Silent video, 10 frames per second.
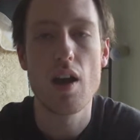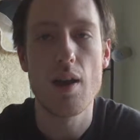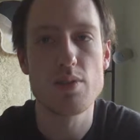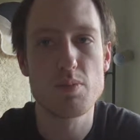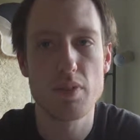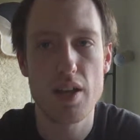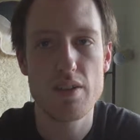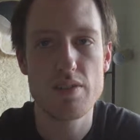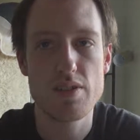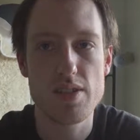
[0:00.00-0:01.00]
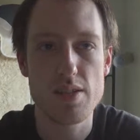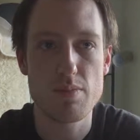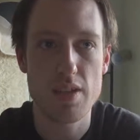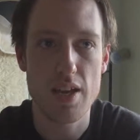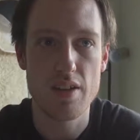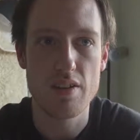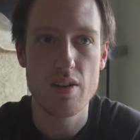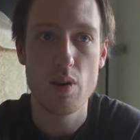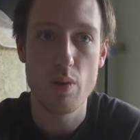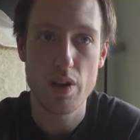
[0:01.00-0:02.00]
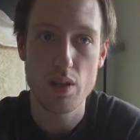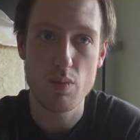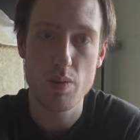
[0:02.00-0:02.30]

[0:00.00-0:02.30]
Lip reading: I was a planner in Team 10, working